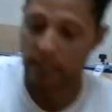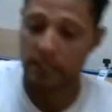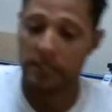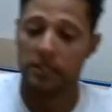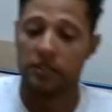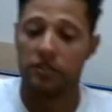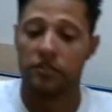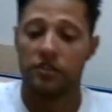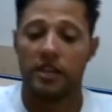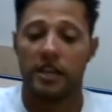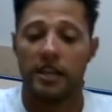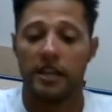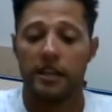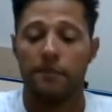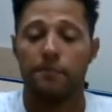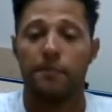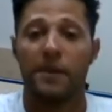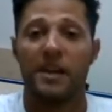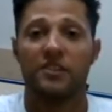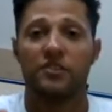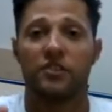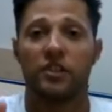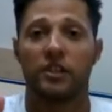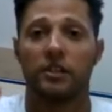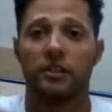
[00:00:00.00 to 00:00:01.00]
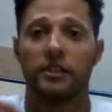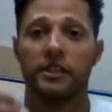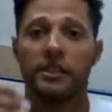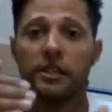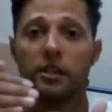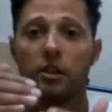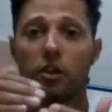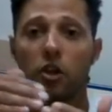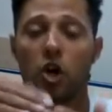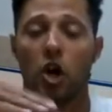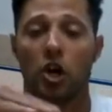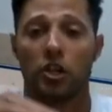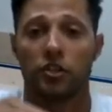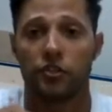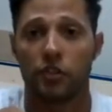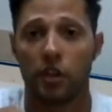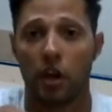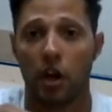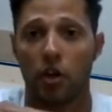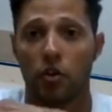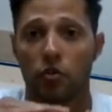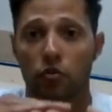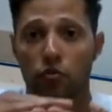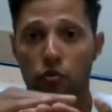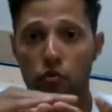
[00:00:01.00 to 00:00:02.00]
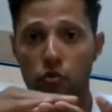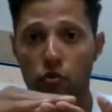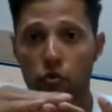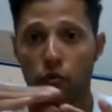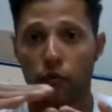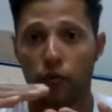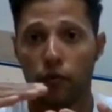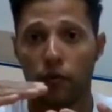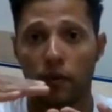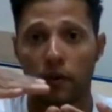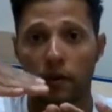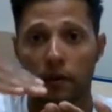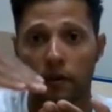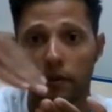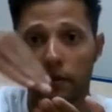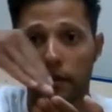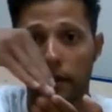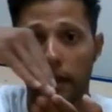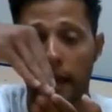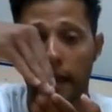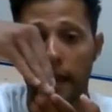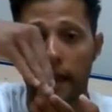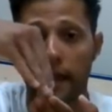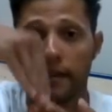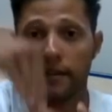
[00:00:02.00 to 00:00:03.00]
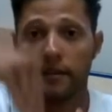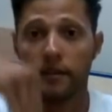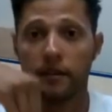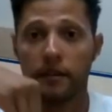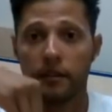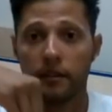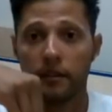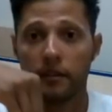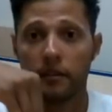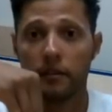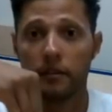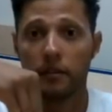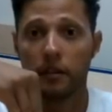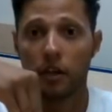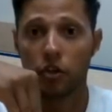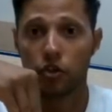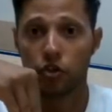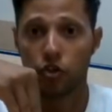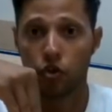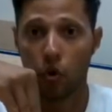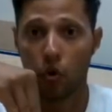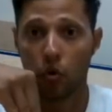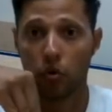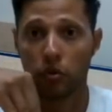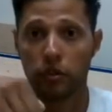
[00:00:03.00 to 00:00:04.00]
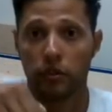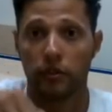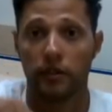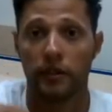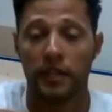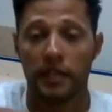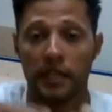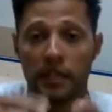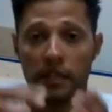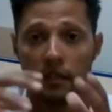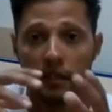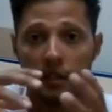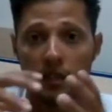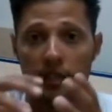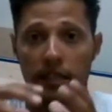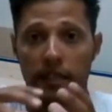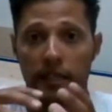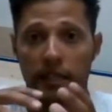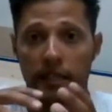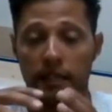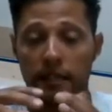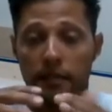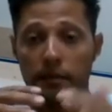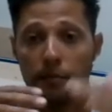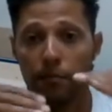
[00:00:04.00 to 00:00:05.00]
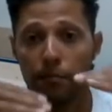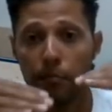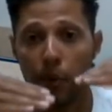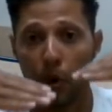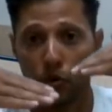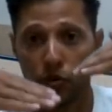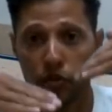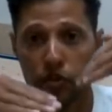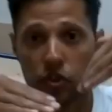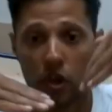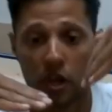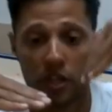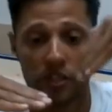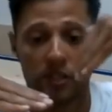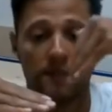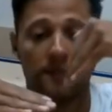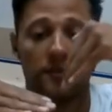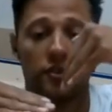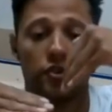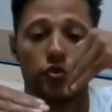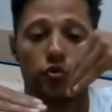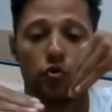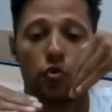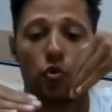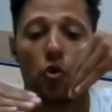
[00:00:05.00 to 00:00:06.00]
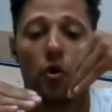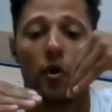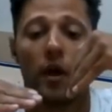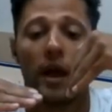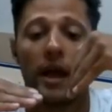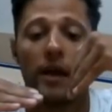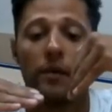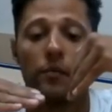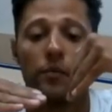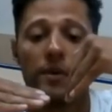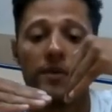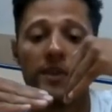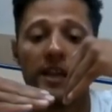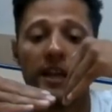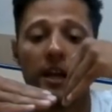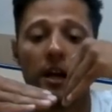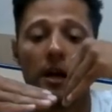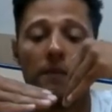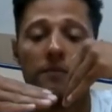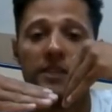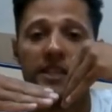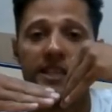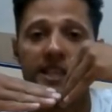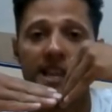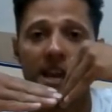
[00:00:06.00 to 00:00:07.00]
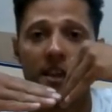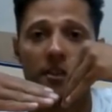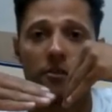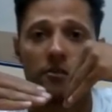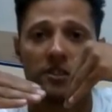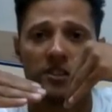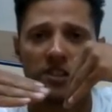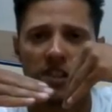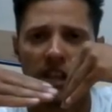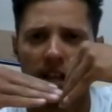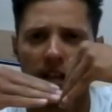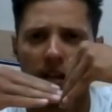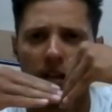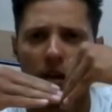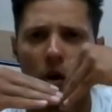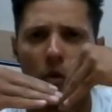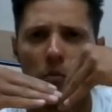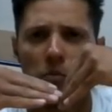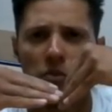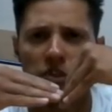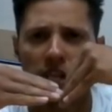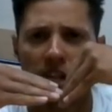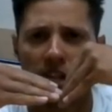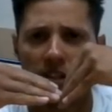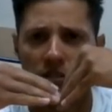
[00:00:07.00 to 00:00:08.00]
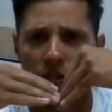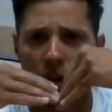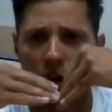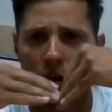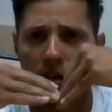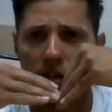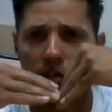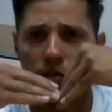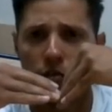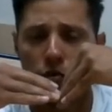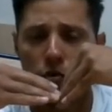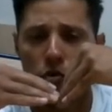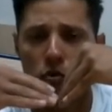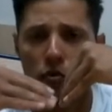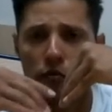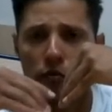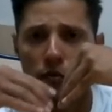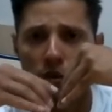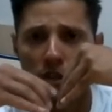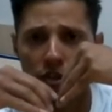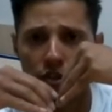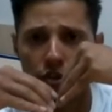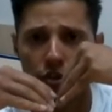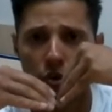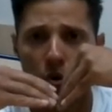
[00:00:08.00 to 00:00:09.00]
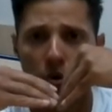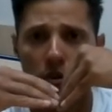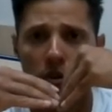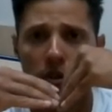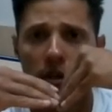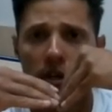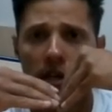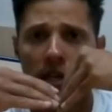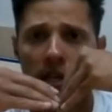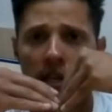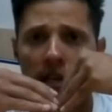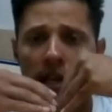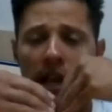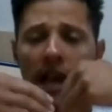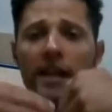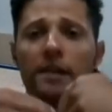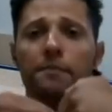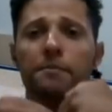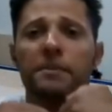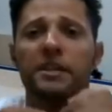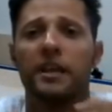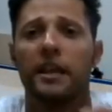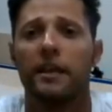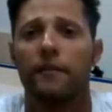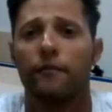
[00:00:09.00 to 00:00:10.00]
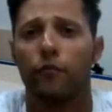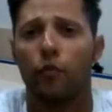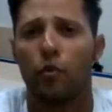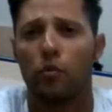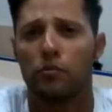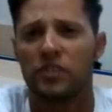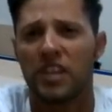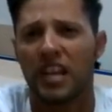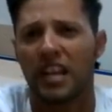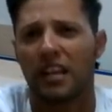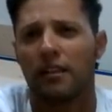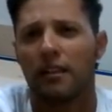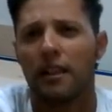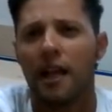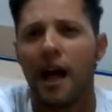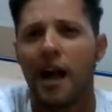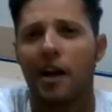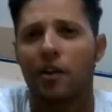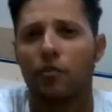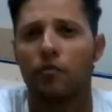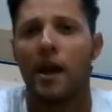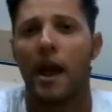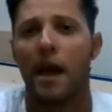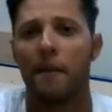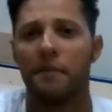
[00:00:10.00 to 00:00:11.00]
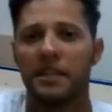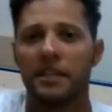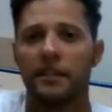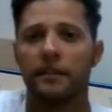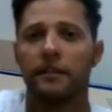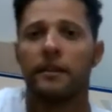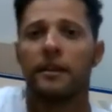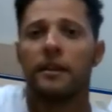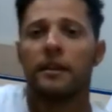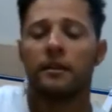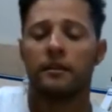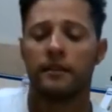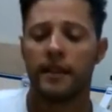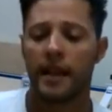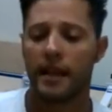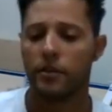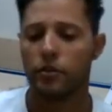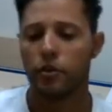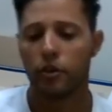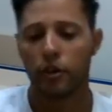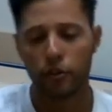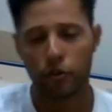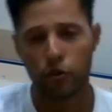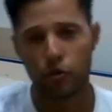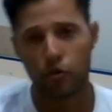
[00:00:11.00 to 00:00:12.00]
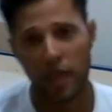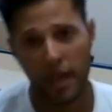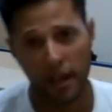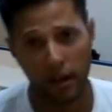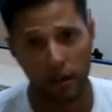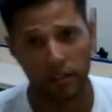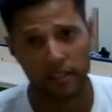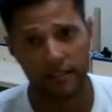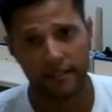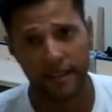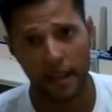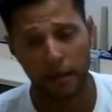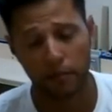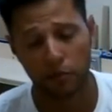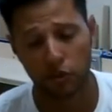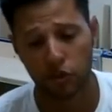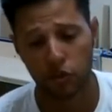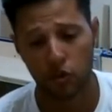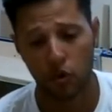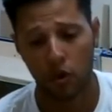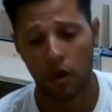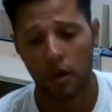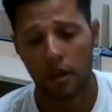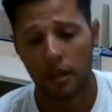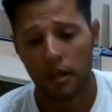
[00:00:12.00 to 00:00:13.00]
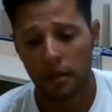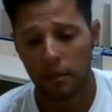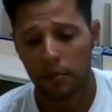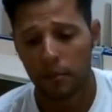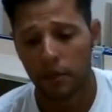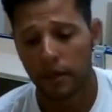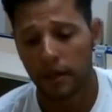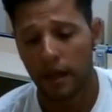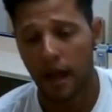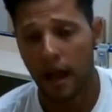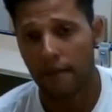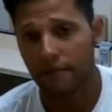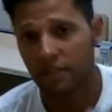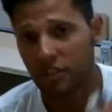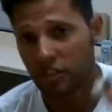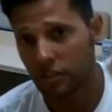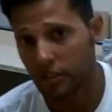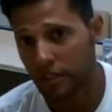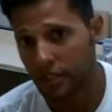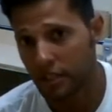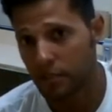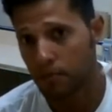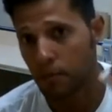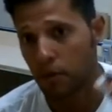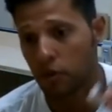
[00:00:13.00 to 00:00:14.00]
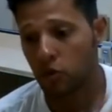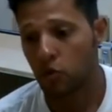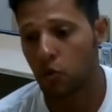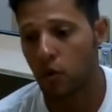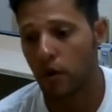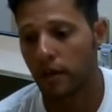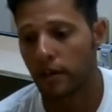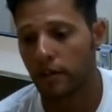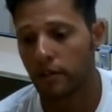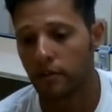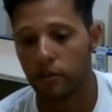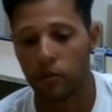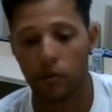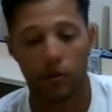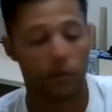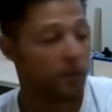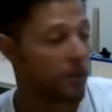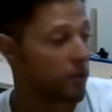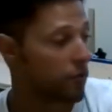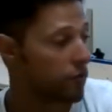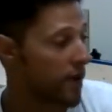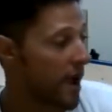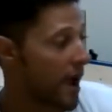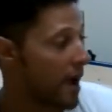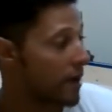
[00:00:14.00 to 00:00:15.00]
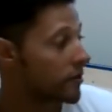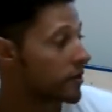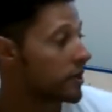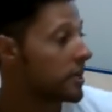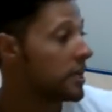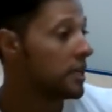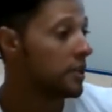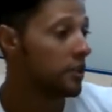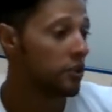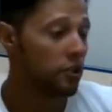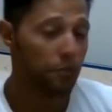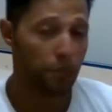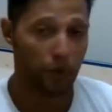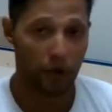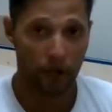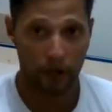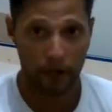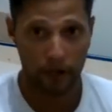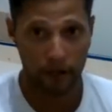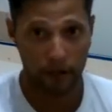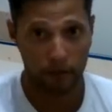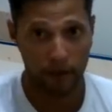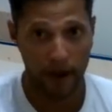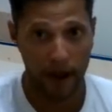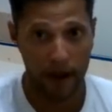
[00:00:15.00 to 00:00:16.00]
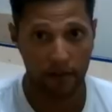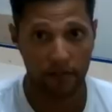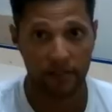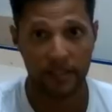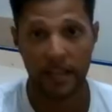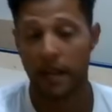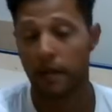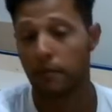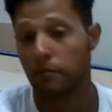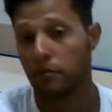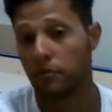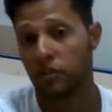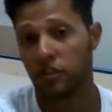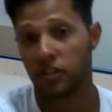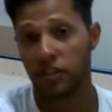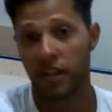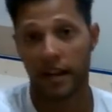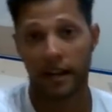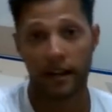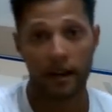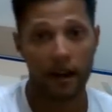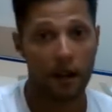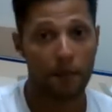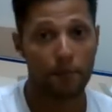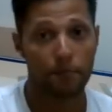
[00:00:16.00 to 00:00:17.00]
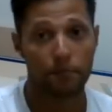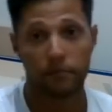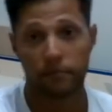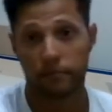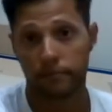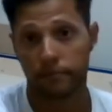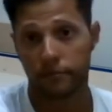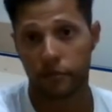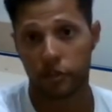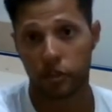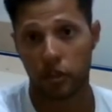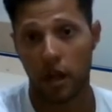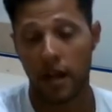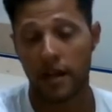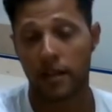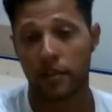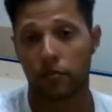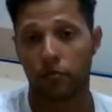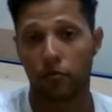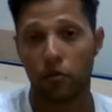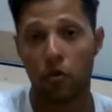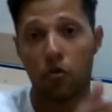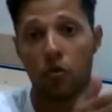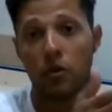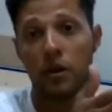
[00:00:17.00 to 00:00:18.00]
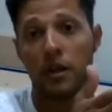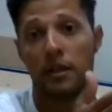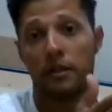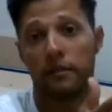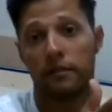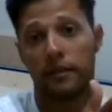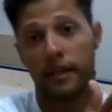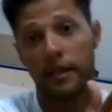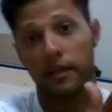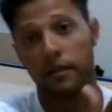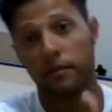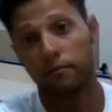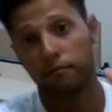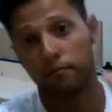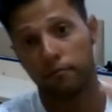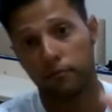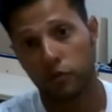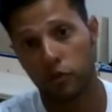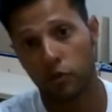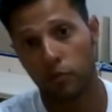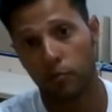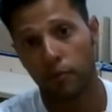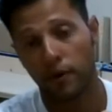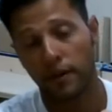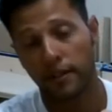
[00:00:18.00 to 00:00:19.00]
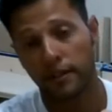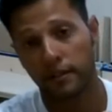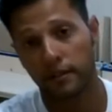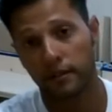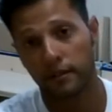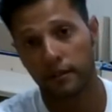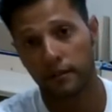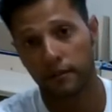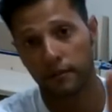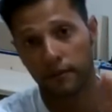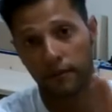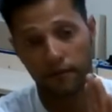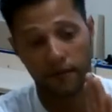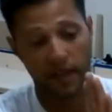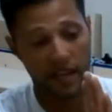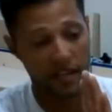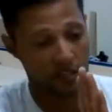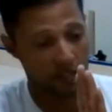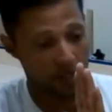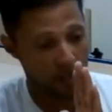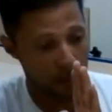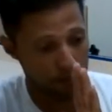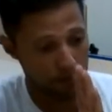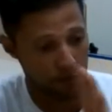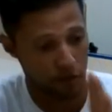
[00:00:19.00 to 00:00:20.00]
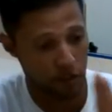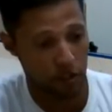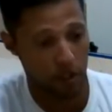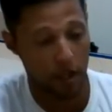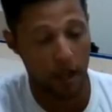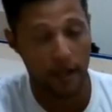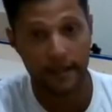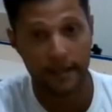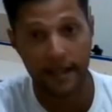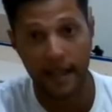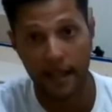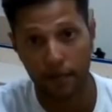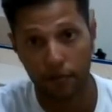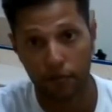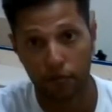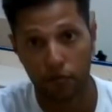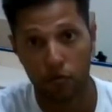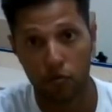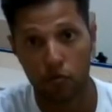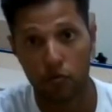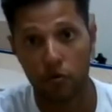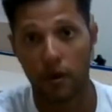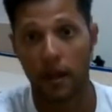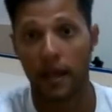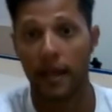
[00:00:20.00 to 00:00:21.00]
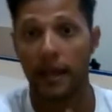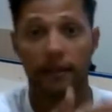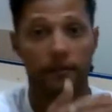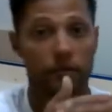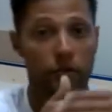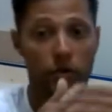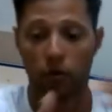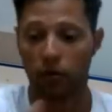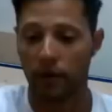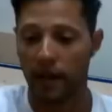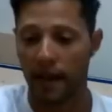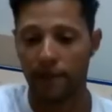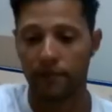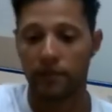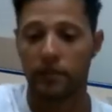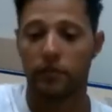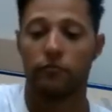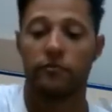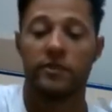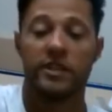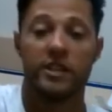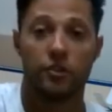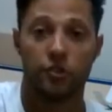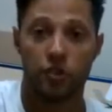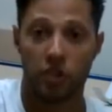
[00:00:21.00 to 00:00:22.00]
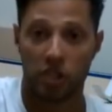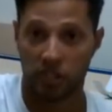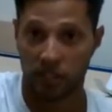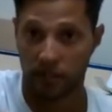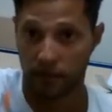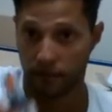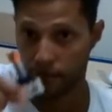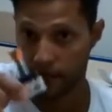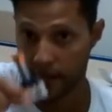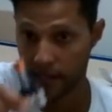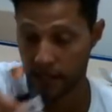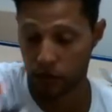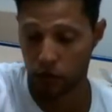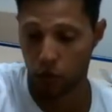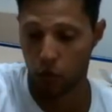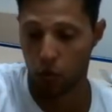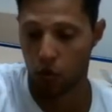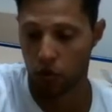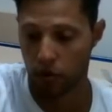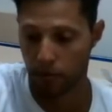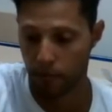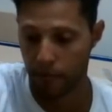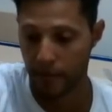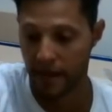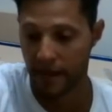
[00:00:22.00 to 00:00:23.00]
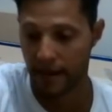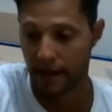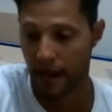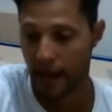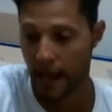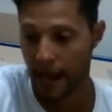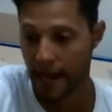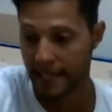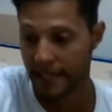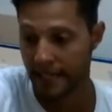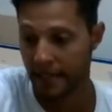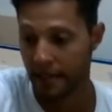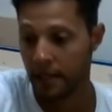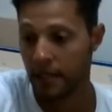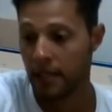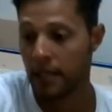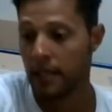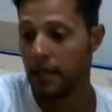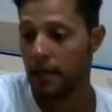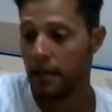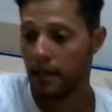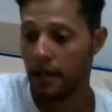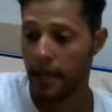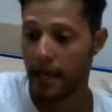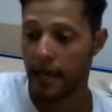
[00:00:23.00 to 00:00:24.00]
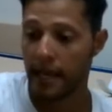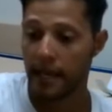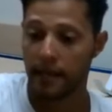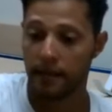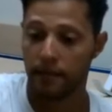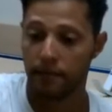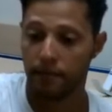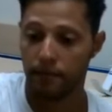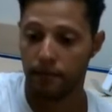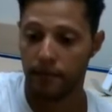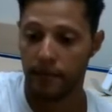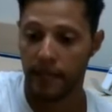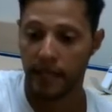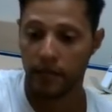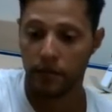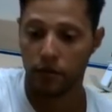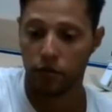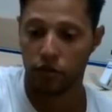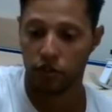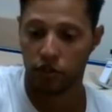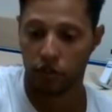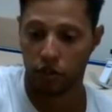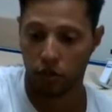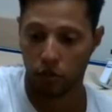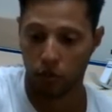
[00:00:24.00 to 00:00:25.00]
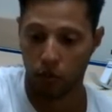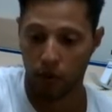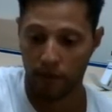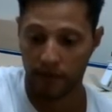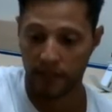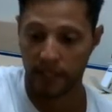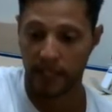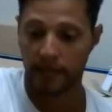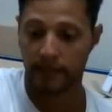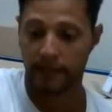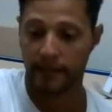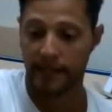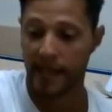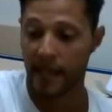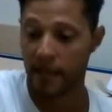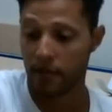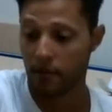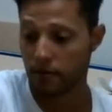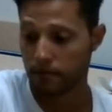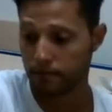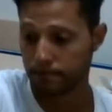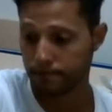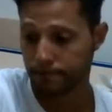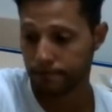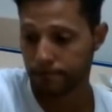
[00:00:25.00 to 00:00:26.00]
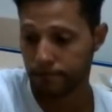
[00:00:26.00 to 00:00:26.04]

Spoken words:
is it basically cuts a groove and a shoulder in both sides of the drawer, and when they come together, it's like almost like a tongue and groove with the shoulder, and it forms like a lock rabbet. Now, you can do that on the table saw, but obviously it's much quicker to do it with a router. You put it in the router table, you set it up, slide it through, then you bring the face up, slide that through, and you don't have to readjust the fence or the bit height, and then you just glue everything together